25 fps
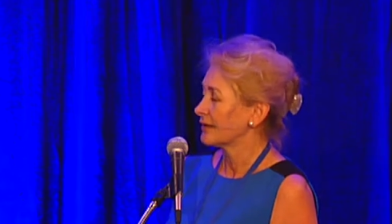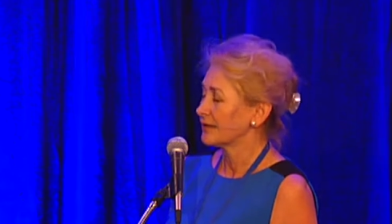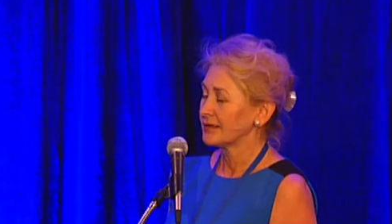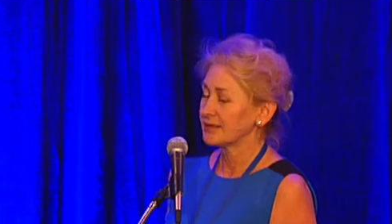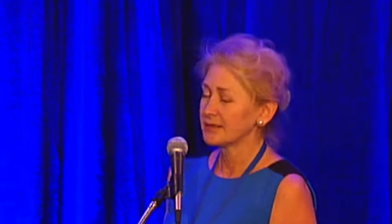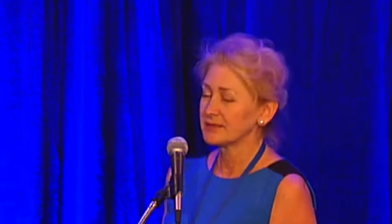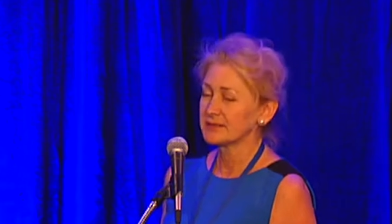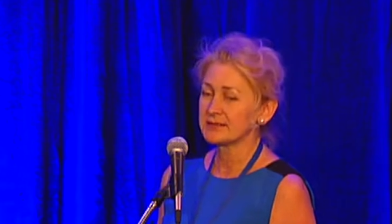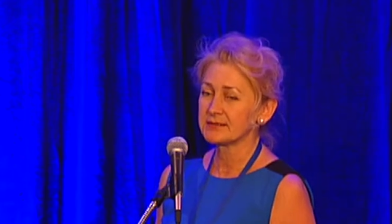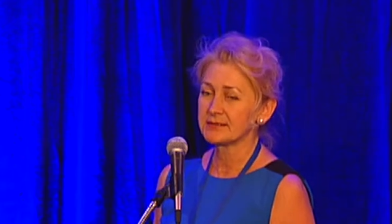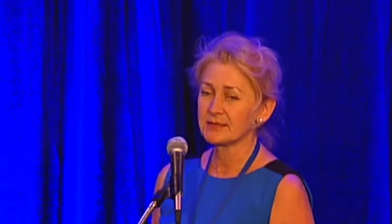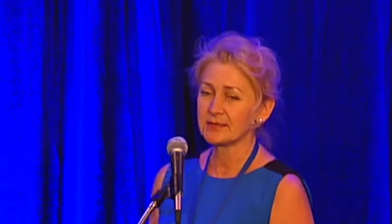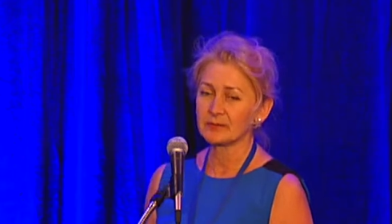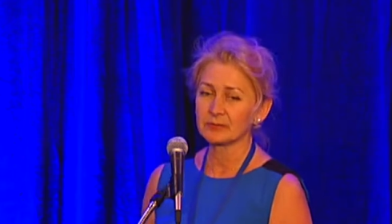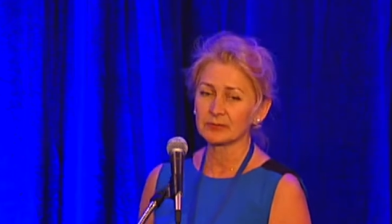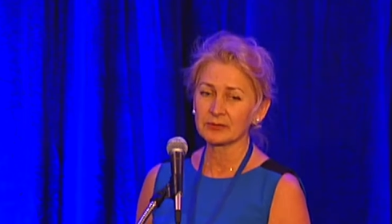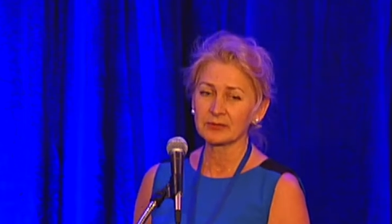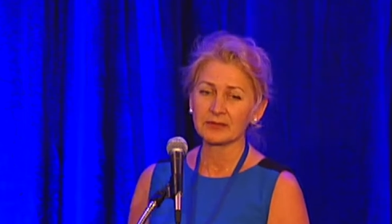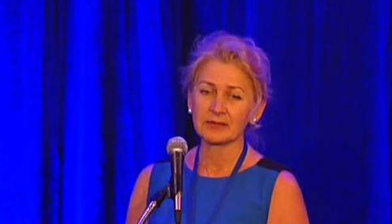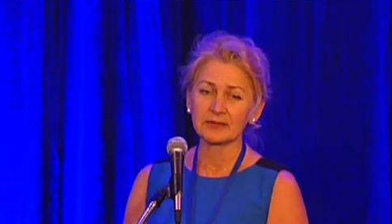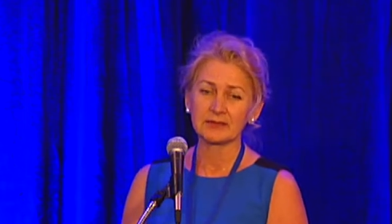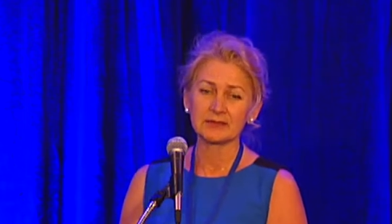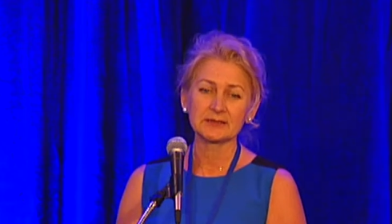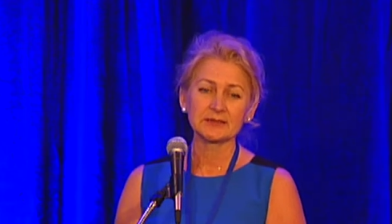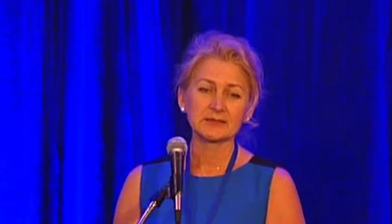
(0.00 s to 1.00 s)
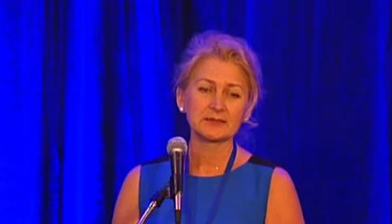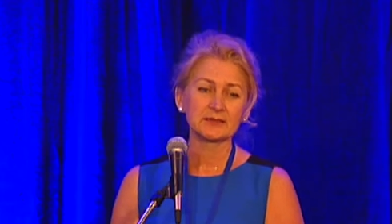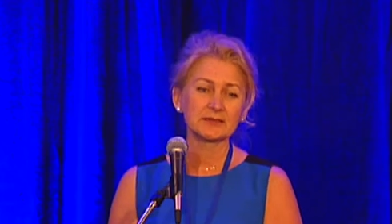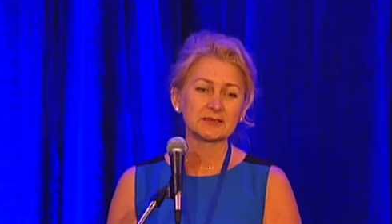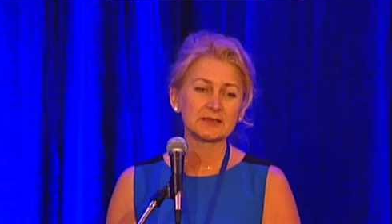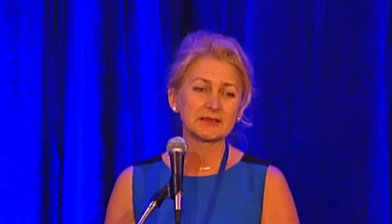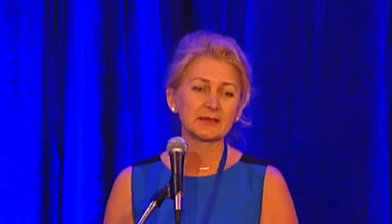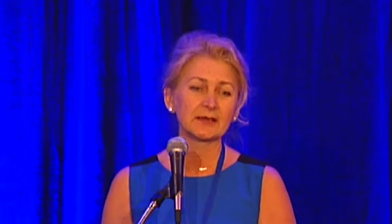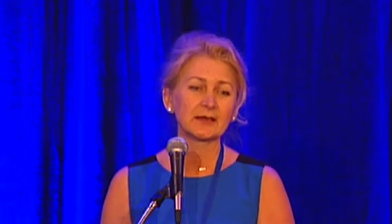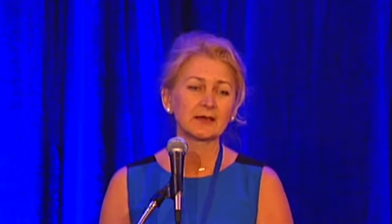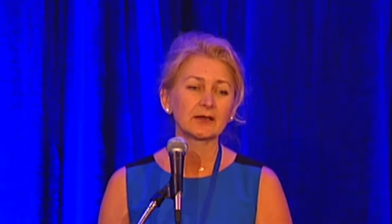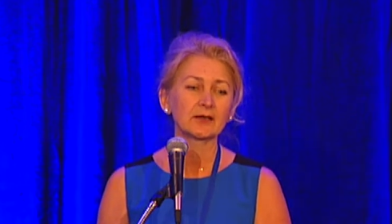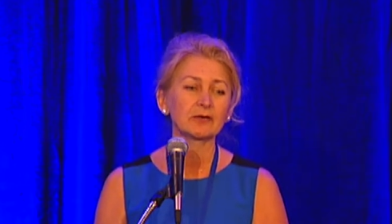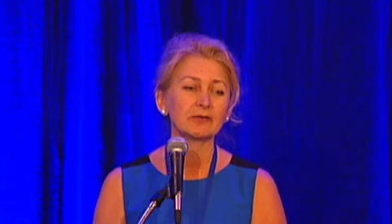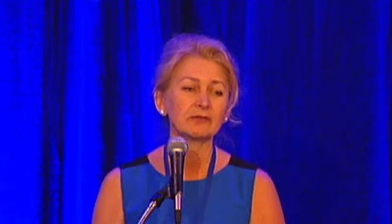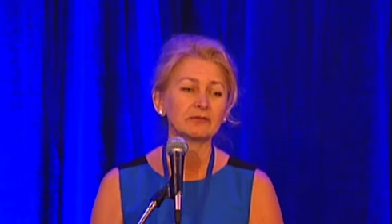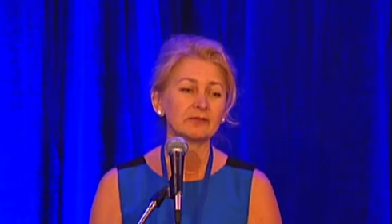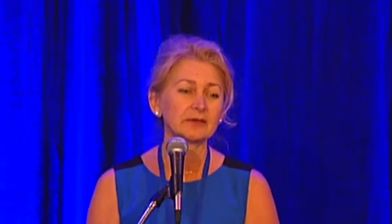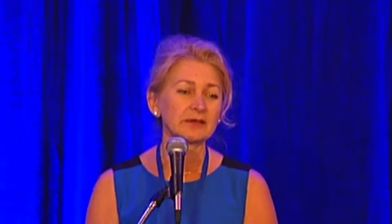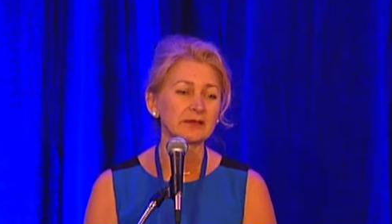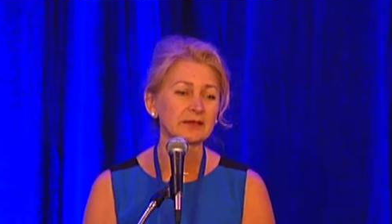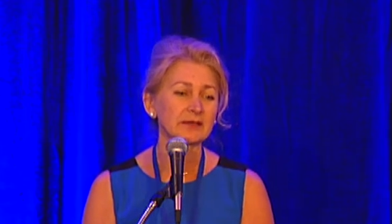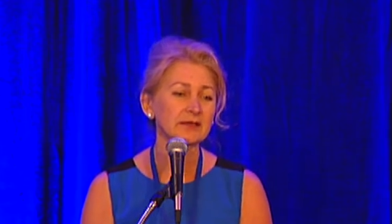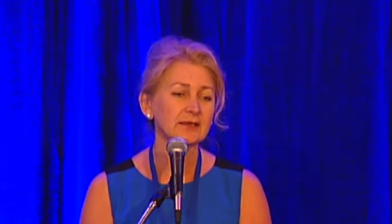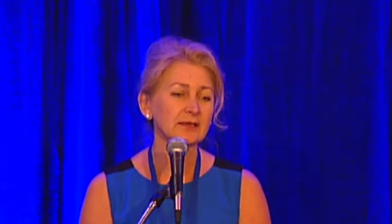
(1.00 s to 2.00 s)
in some cancers, like
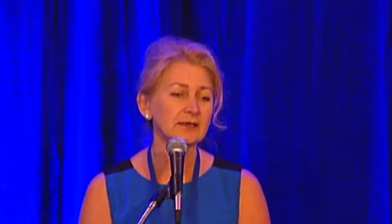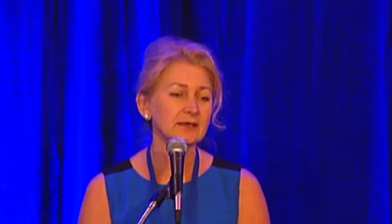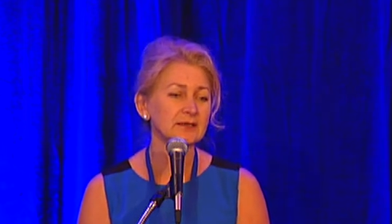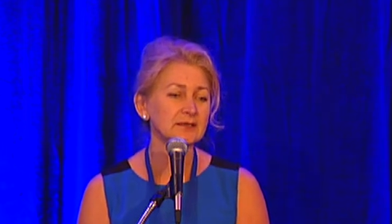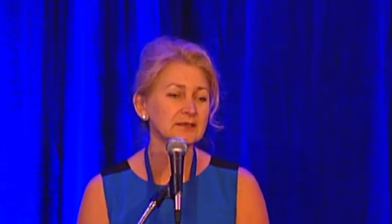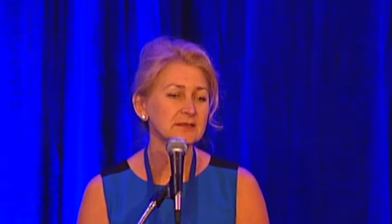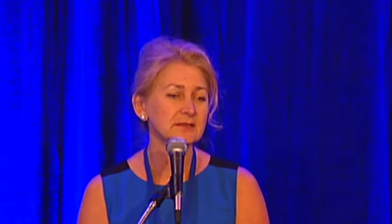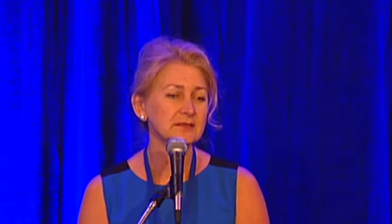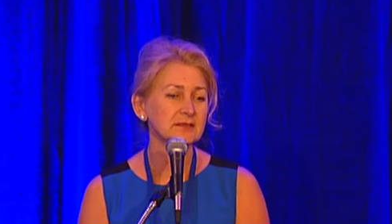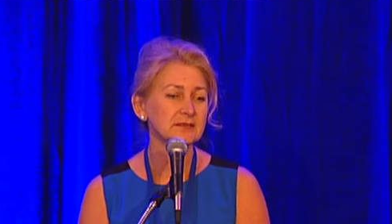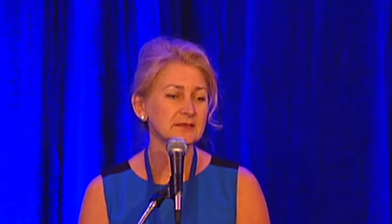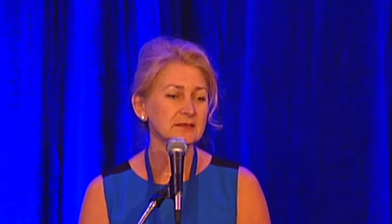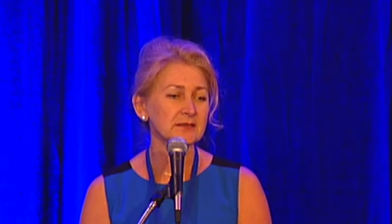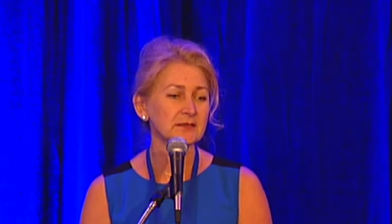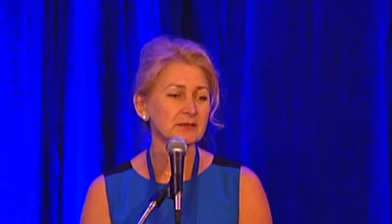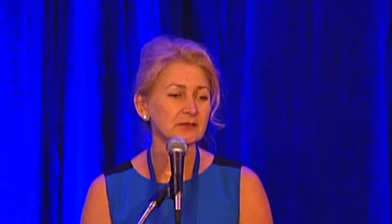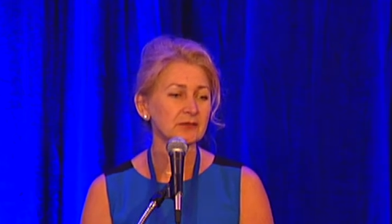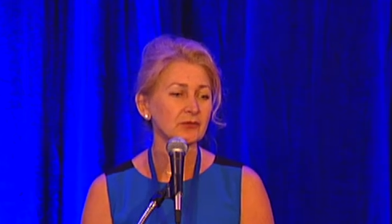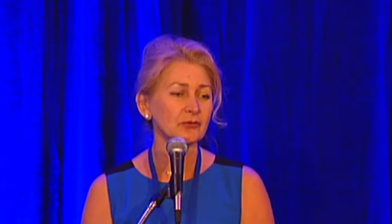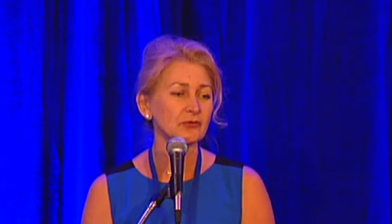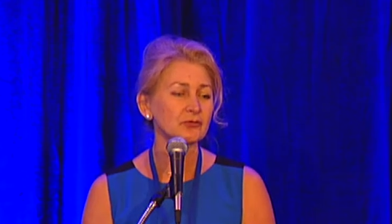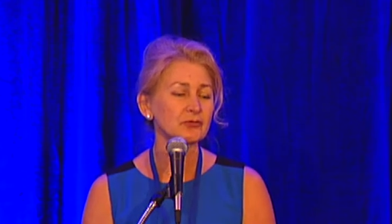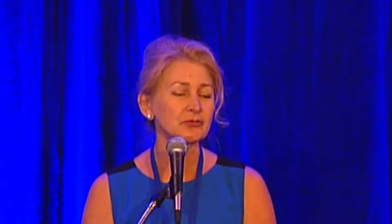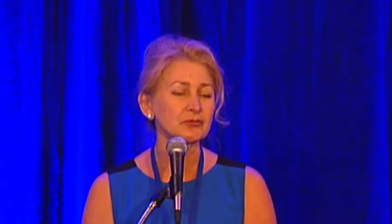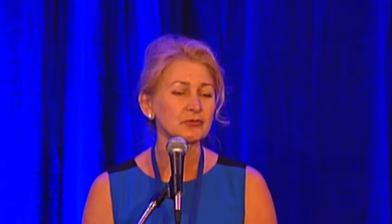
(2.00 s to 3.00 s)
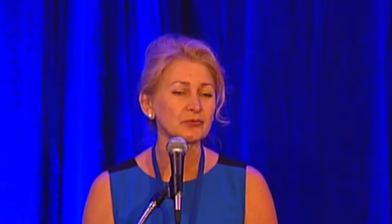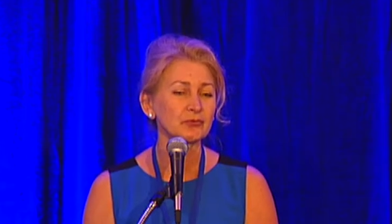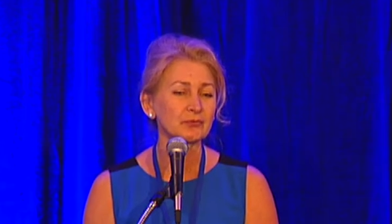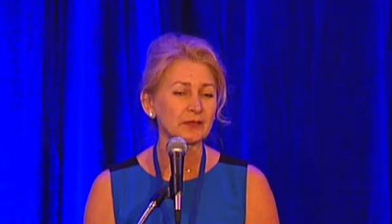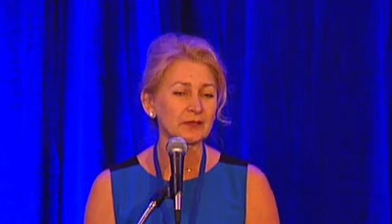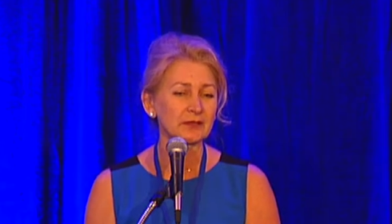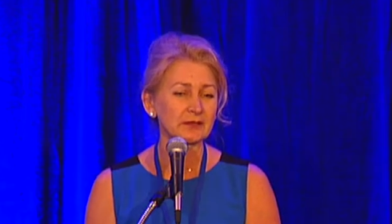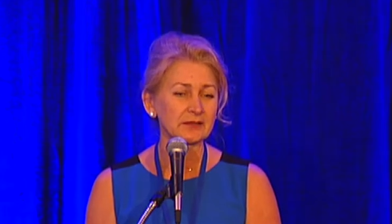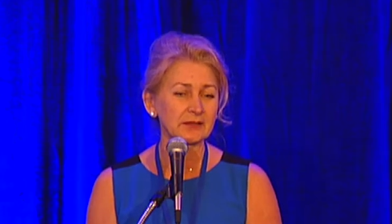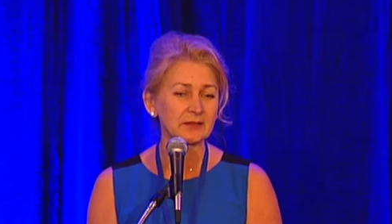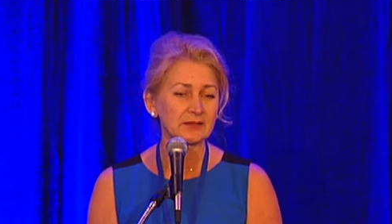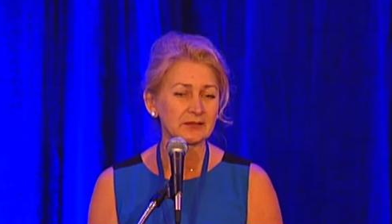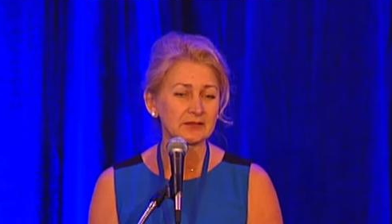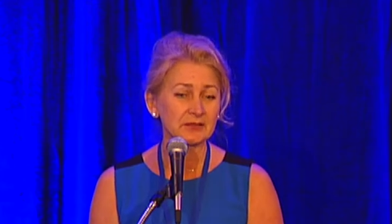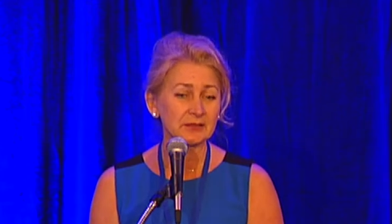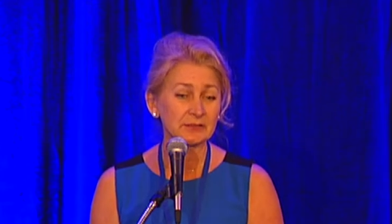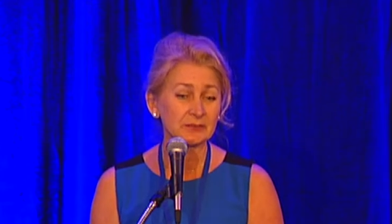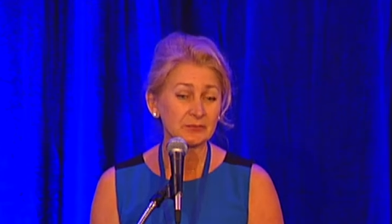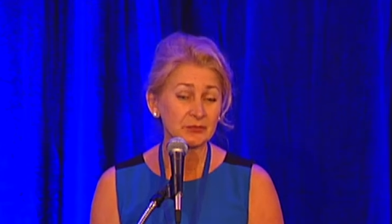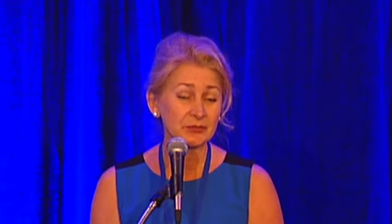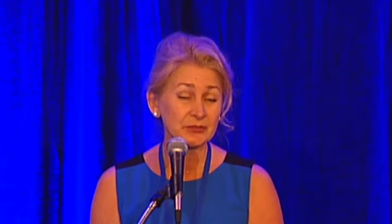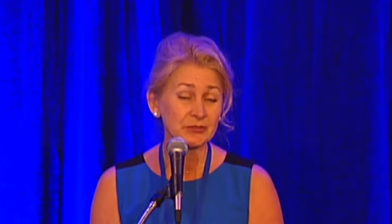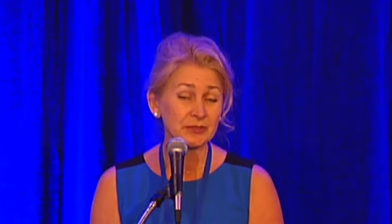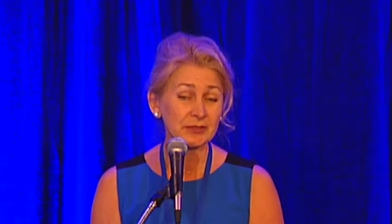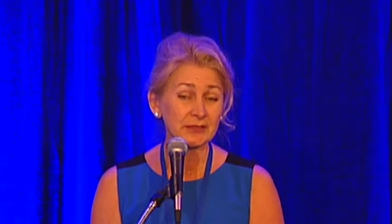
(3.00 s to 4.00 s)
ovarian cancers, is close to
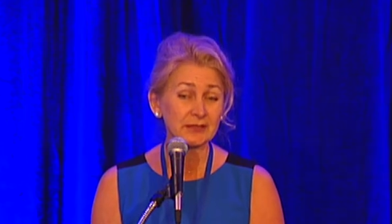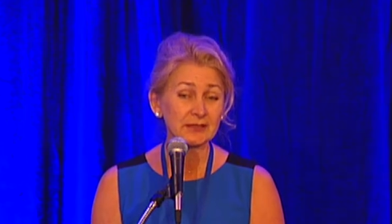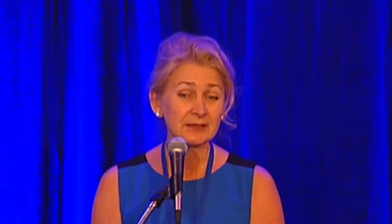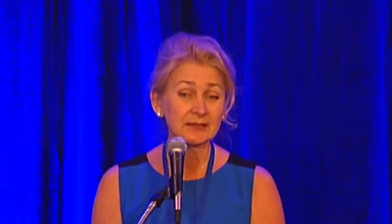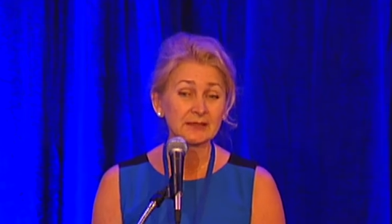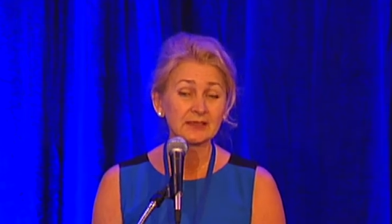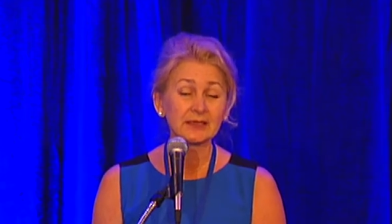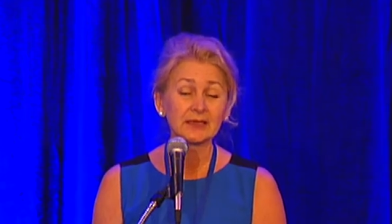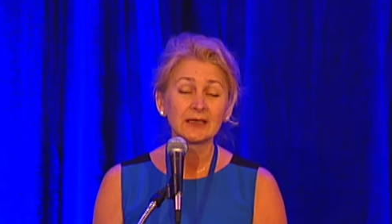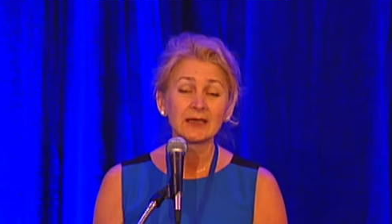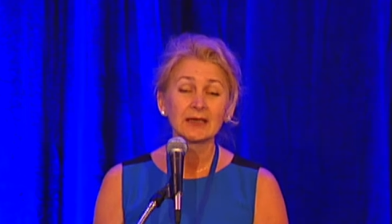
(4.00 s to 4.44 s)
100%.